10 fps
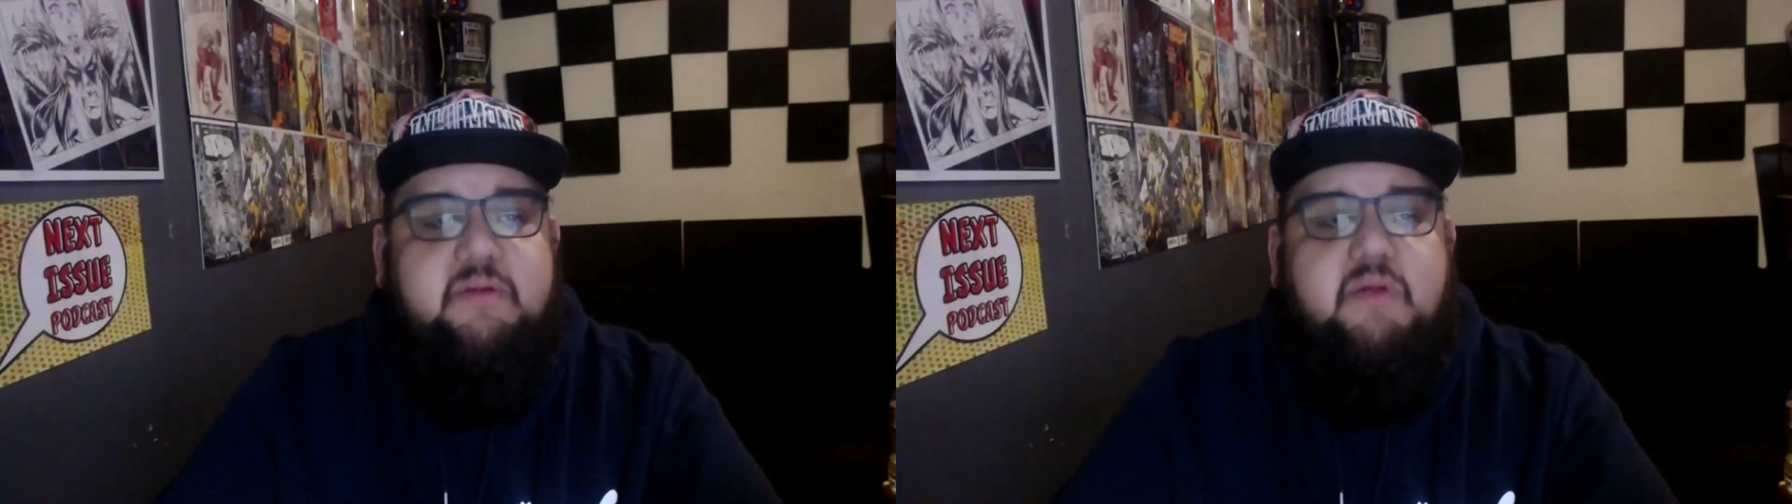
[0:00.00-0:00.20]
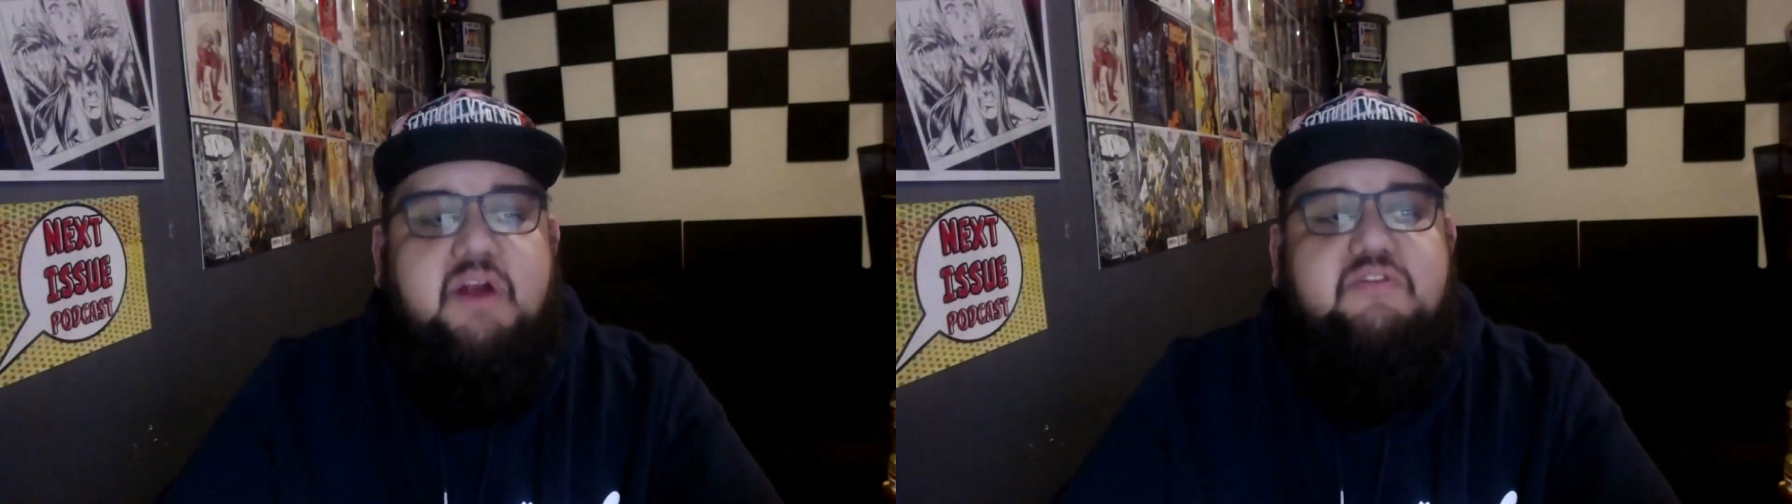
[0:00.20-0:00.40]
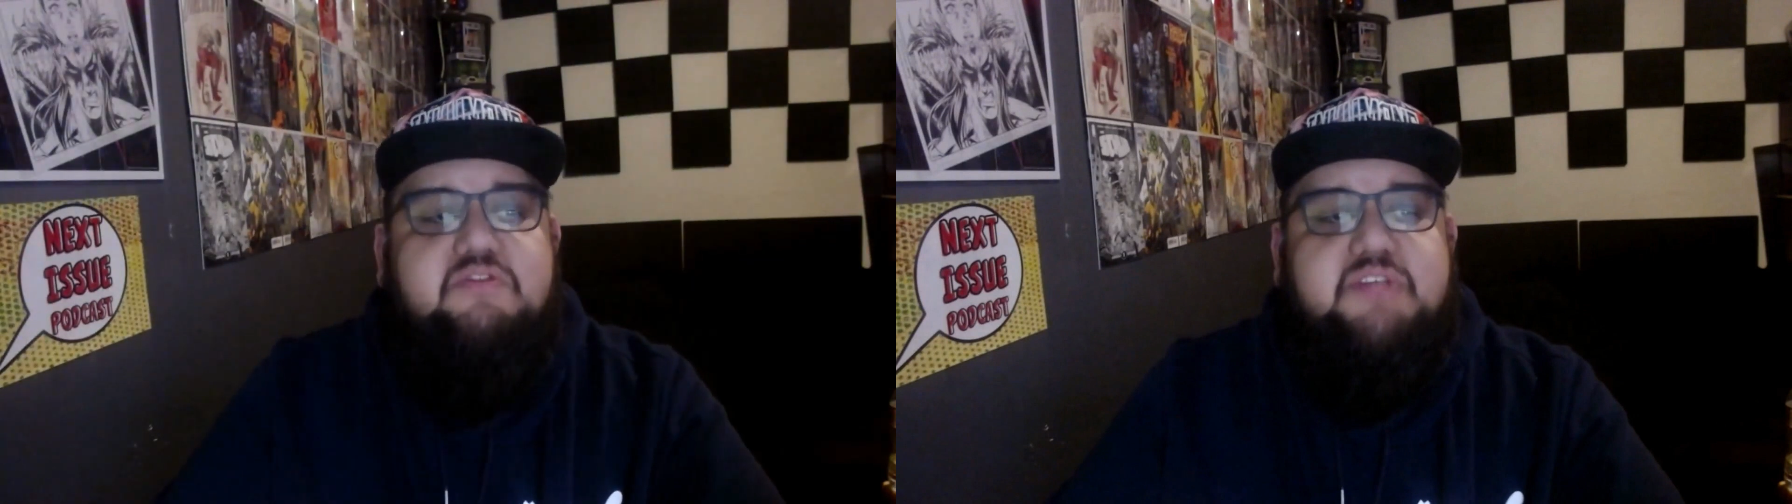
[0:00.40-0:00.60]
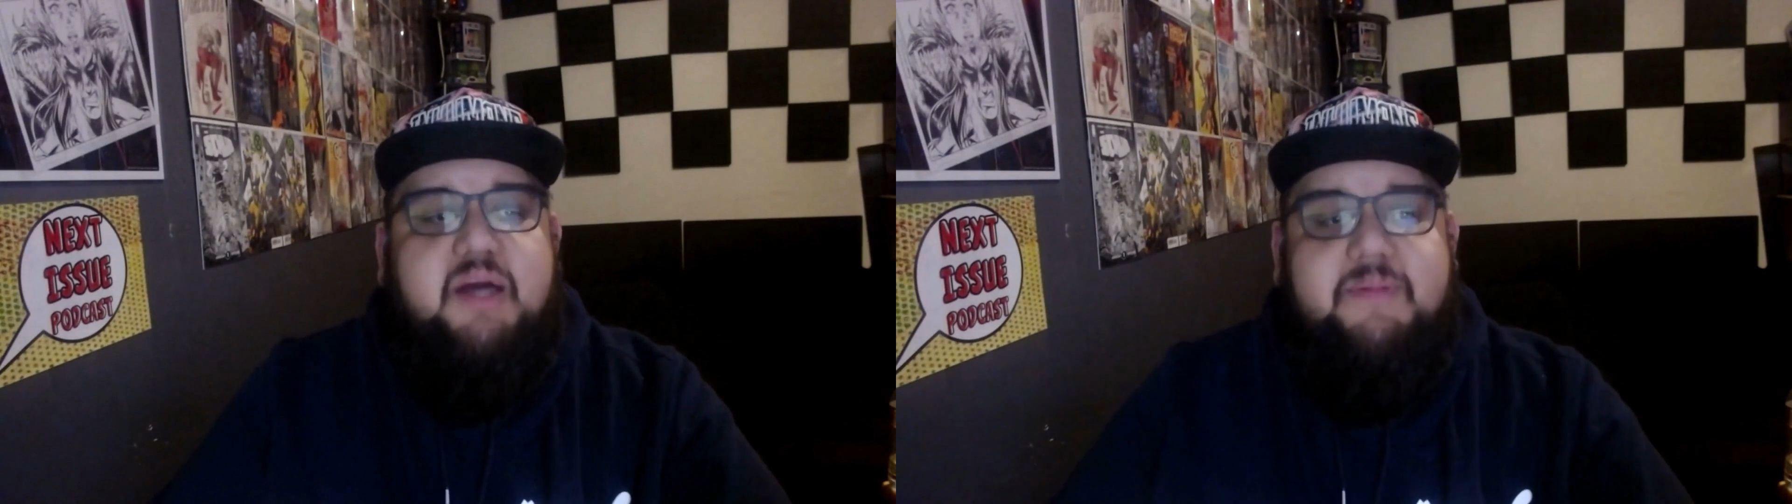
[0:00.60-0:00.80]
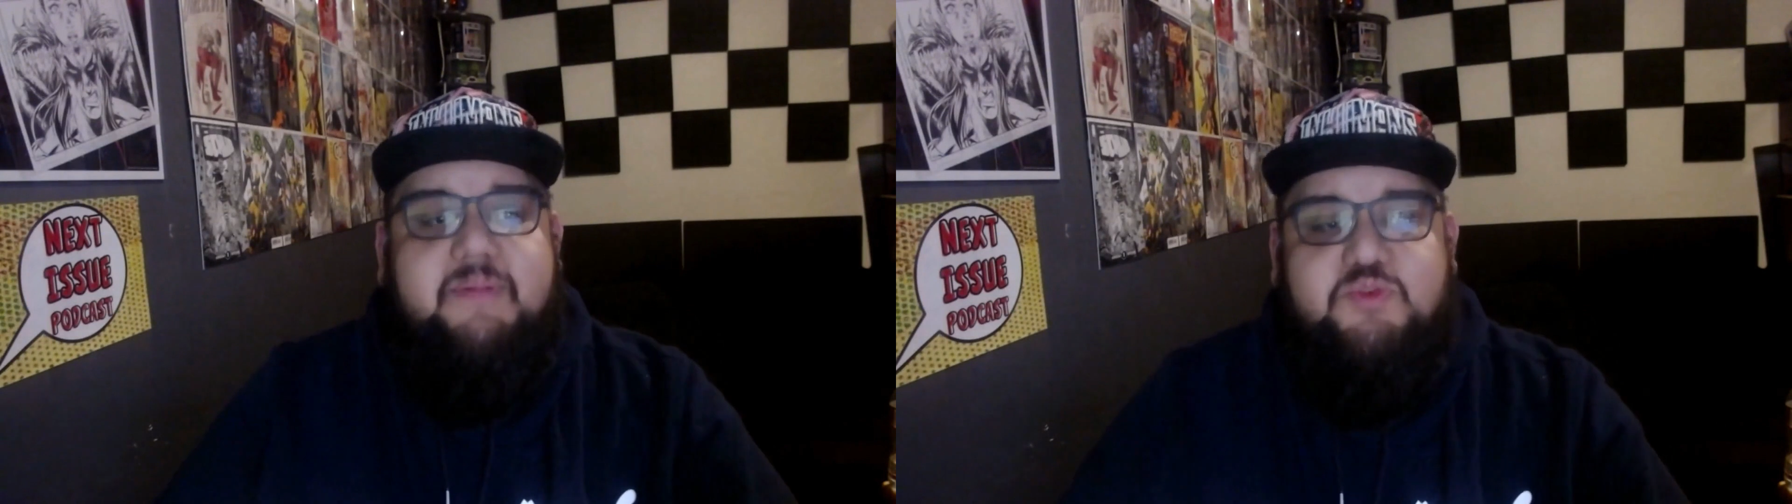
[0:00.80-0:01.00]
Marvel
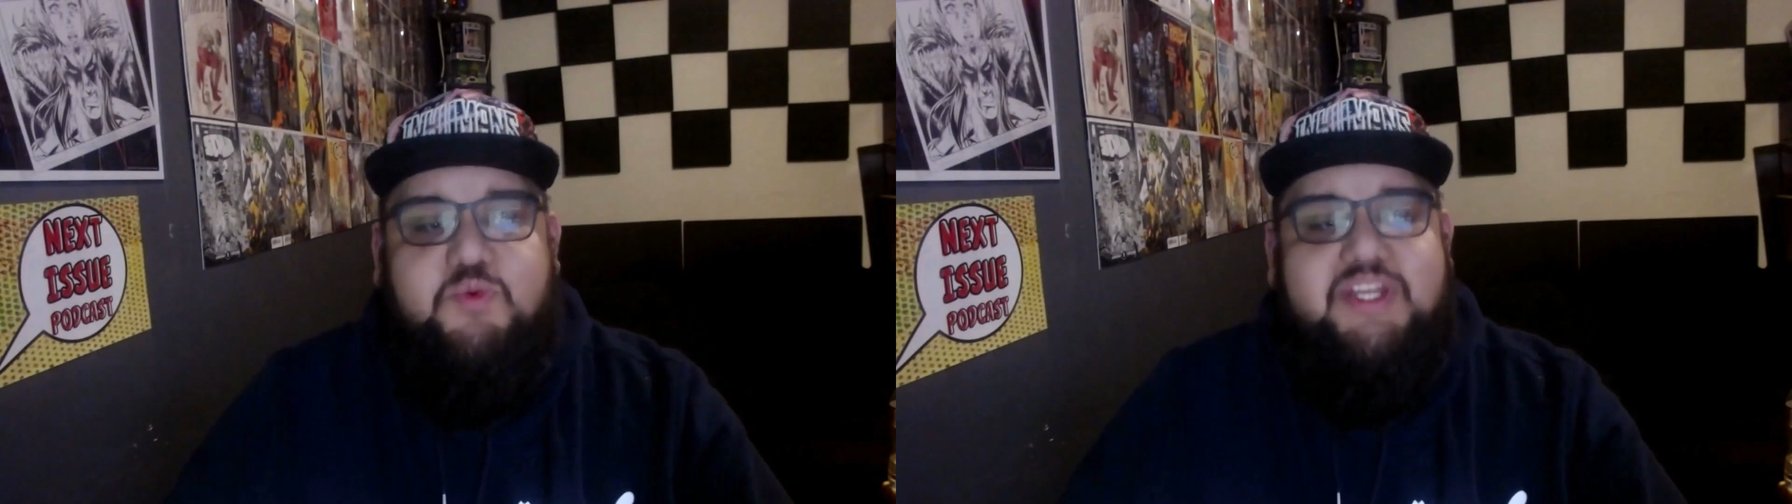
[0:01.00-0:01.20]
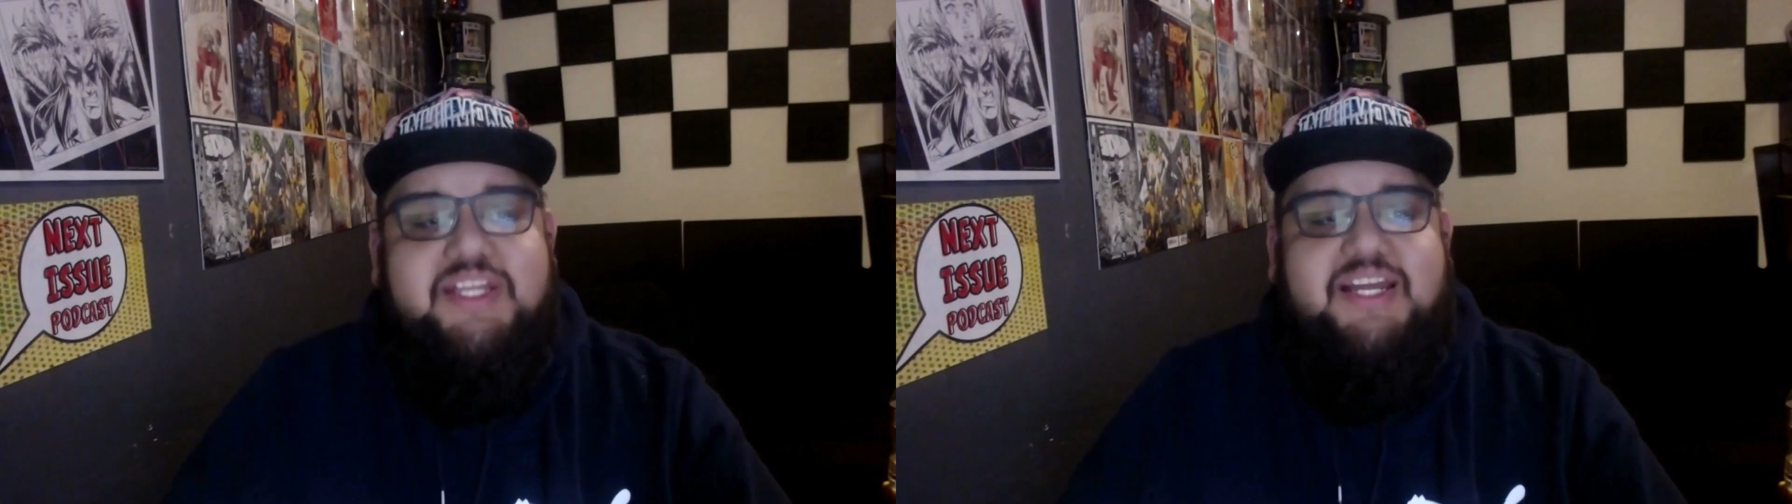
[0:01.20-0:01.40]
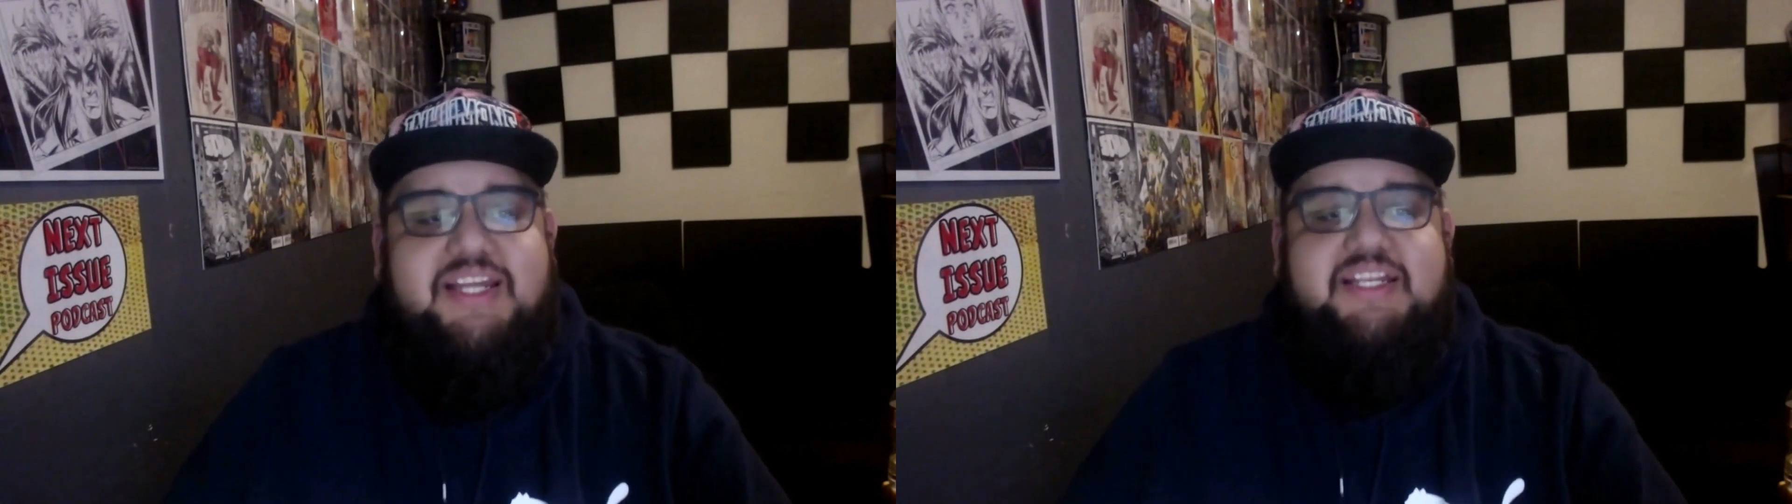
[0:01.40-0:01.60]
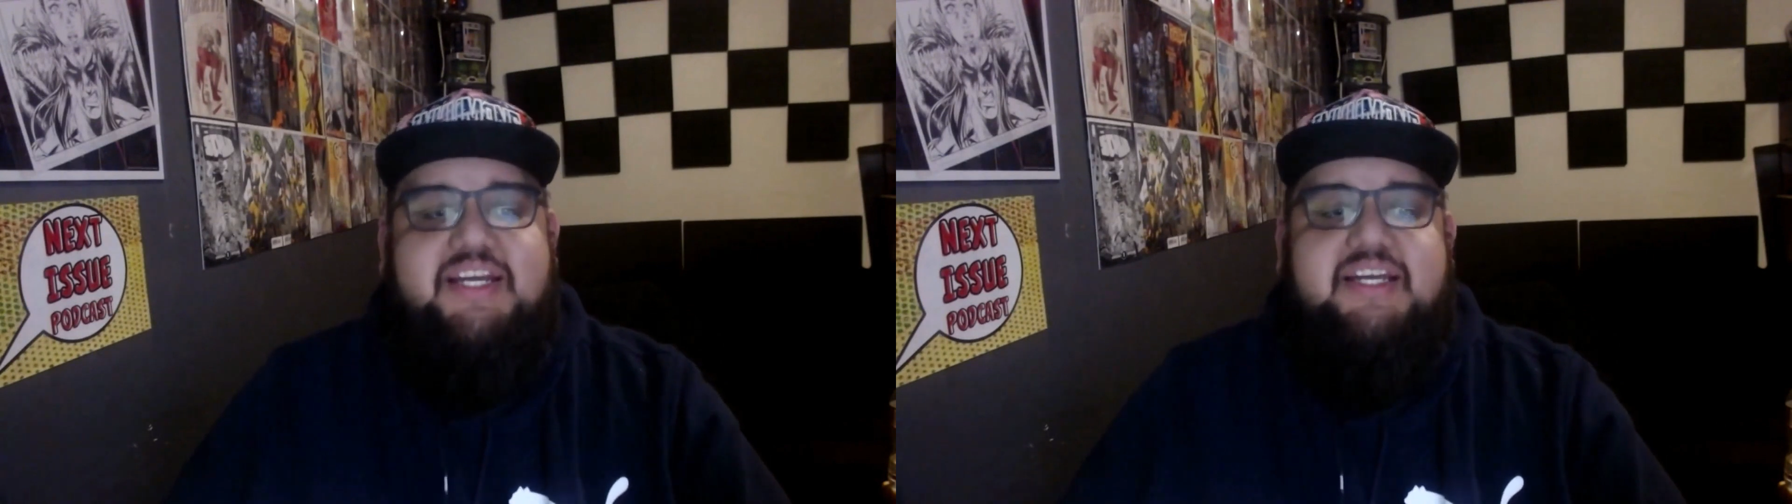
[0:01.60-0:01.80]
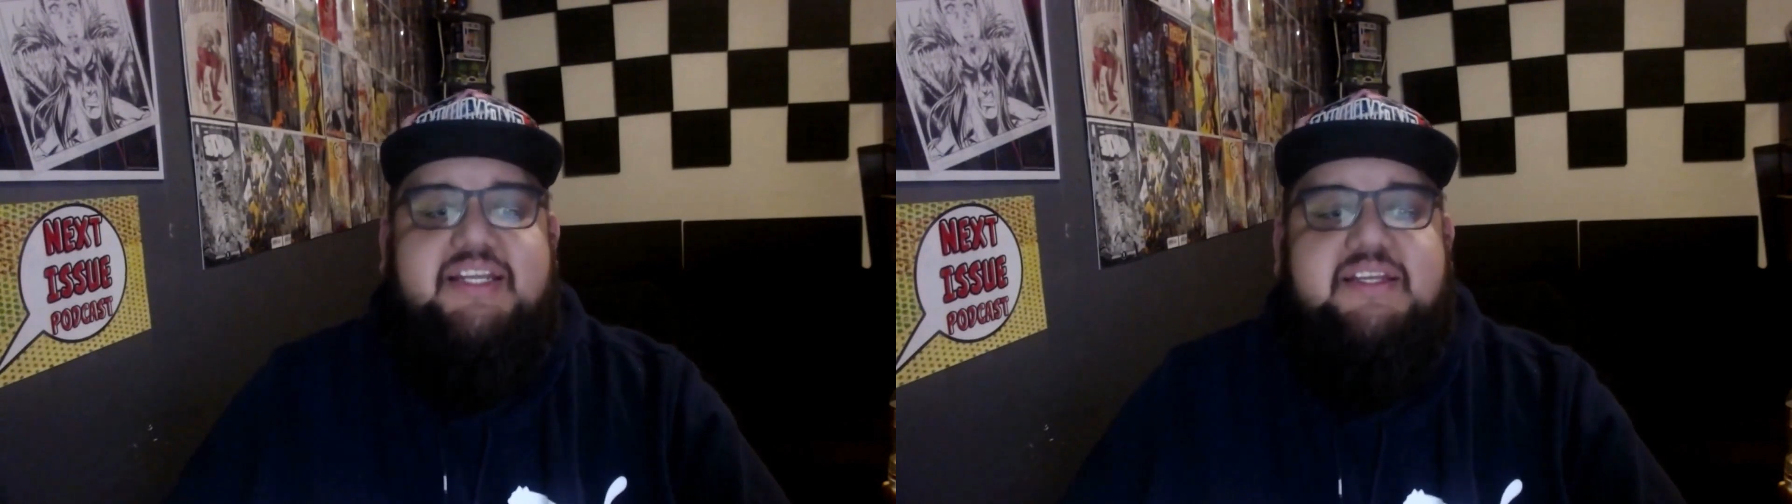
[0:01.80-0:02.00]
Zombie
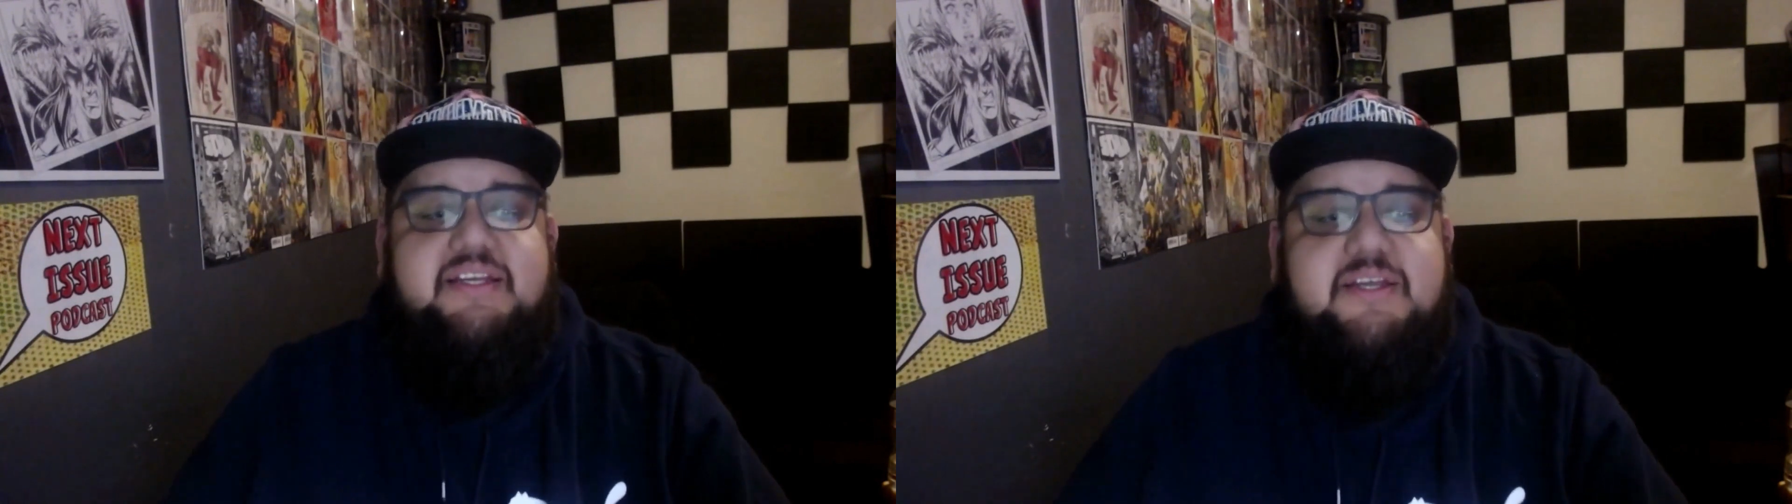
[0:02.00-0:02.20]
2099.